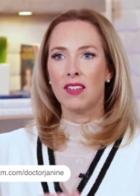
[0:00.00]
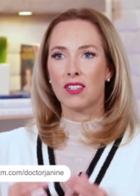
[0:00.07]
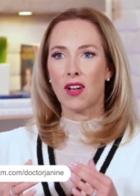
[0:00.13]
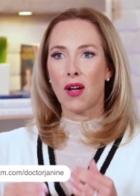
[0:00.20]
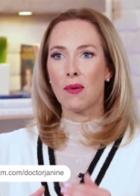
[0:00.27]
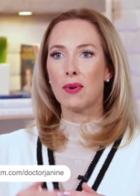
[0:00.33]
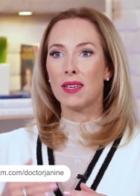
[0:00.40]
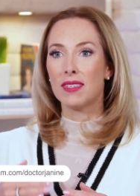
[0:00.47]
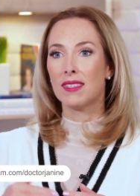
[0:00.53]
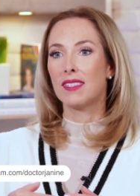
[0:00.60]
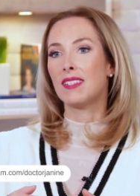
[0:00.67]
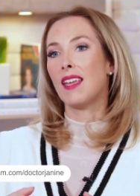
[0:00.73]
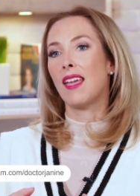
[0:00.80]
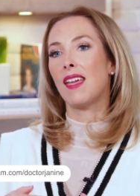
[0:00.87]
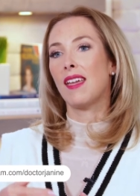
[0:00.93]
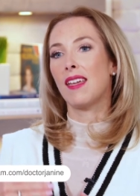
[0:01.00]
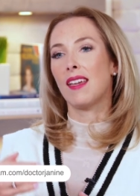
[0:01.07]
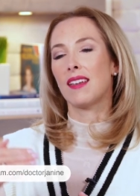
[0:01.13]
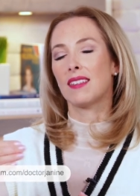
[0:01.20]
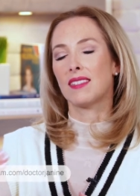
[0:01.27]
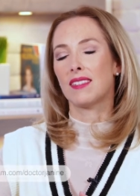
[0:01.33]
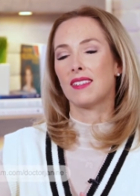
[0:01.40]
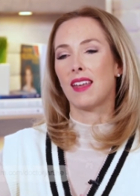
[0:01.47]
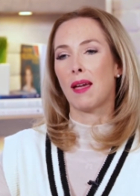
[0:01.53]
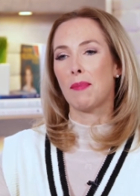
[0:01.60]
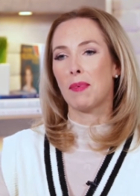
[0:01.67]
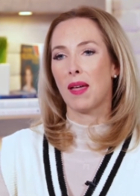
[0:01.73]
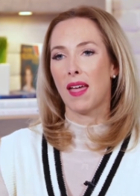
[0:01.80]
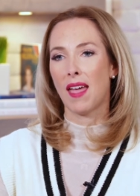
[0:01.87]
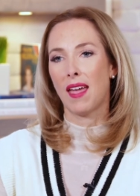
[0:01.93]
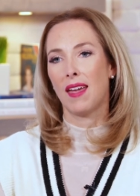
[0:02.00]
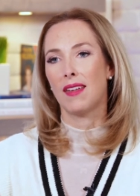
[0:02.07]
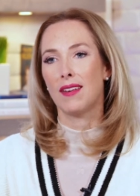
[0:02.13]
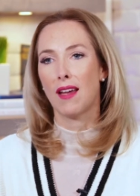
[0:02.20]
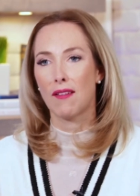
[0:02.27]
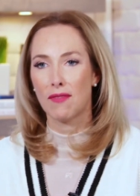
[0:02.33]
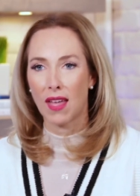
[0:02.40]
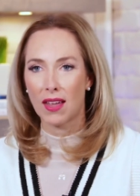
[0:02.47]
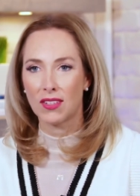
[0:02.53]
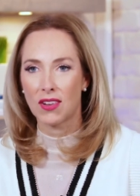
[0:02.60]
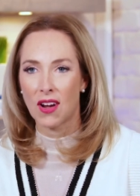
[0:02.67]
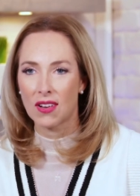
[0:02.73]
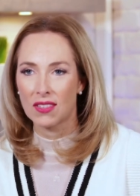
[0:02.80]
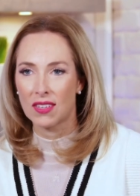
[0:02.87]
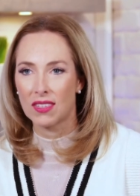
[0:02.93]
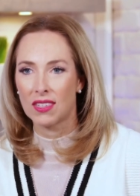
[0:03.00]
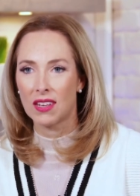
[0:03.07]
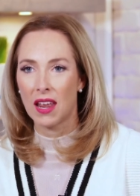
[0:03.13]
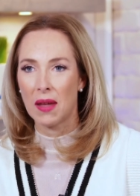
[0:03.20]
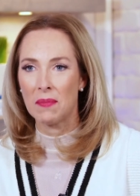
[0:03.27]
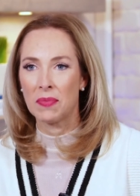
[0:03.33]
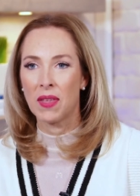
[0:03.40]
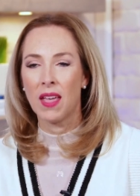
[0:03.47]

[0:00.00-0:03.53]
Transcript: to always stay a step ahead of that toxicity.